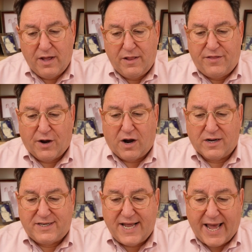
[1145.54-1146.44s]
"There are
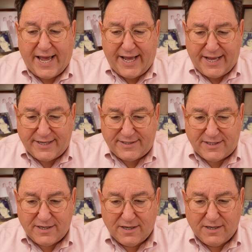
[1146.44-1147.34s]
days
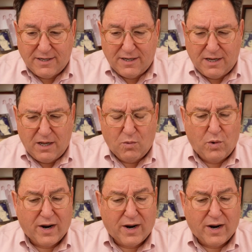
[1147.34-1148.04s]
where